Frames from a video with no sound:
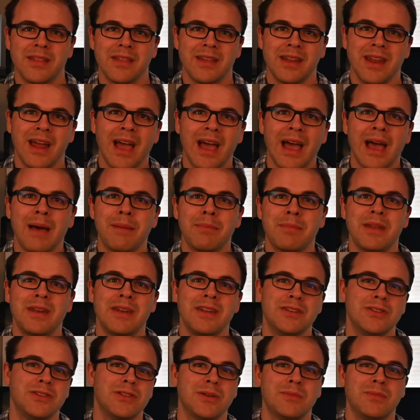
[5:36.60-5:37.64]
that
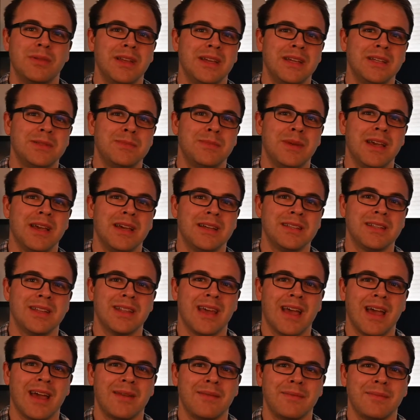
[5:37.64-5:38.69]
happened and took place because of
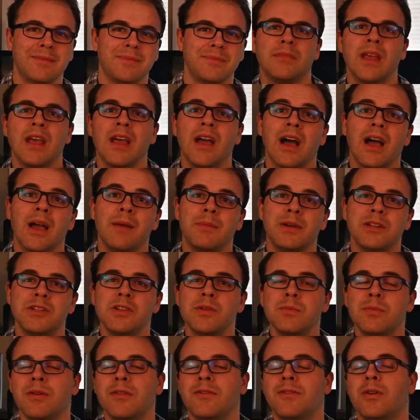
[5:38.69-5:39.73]
that. I
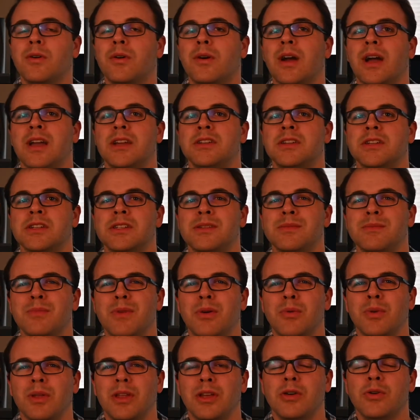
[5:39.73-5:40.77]
mentioned before I took some
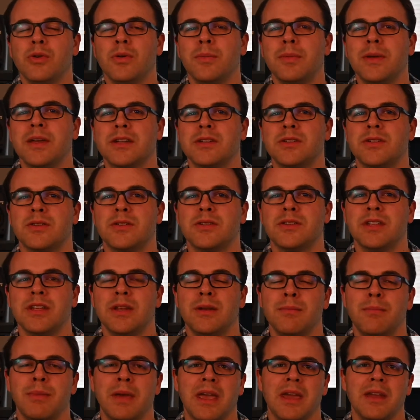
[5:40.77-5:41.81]
really cool pictures
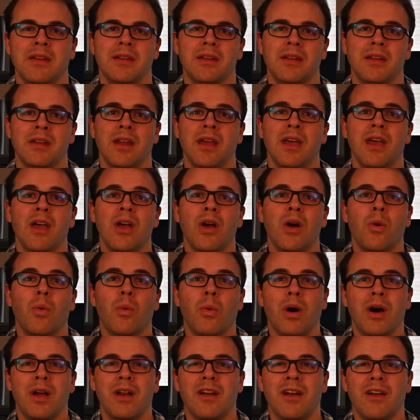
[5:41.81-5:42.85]
in Bandon,
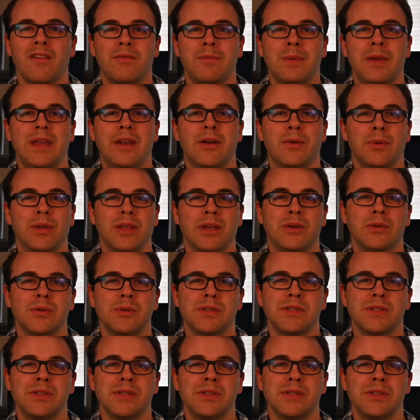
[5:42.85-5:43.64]
one of being a really cool